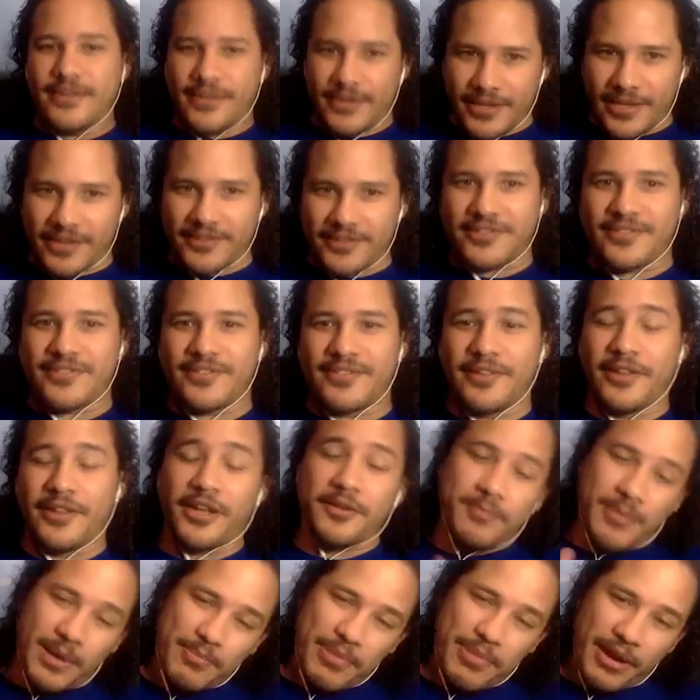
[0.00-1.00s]
Yes.
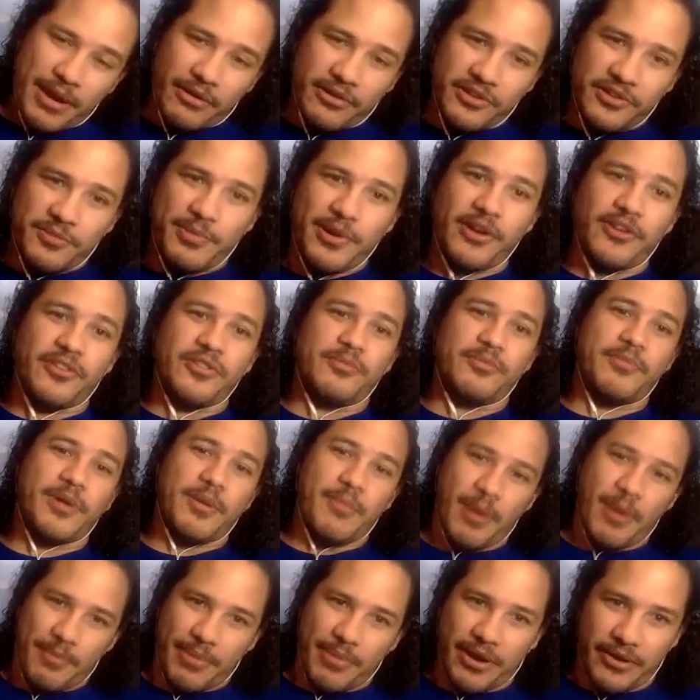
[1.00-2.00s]
Not my parents' parents, but
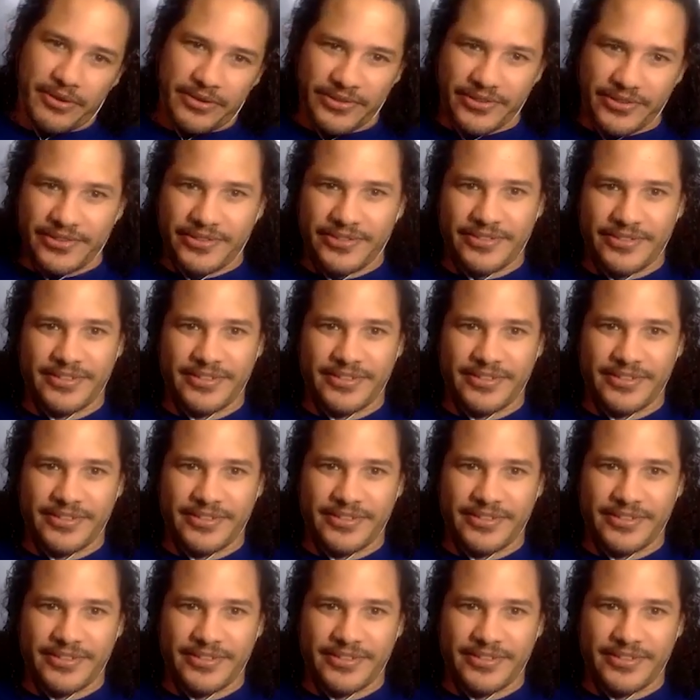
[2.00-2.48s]
my parents.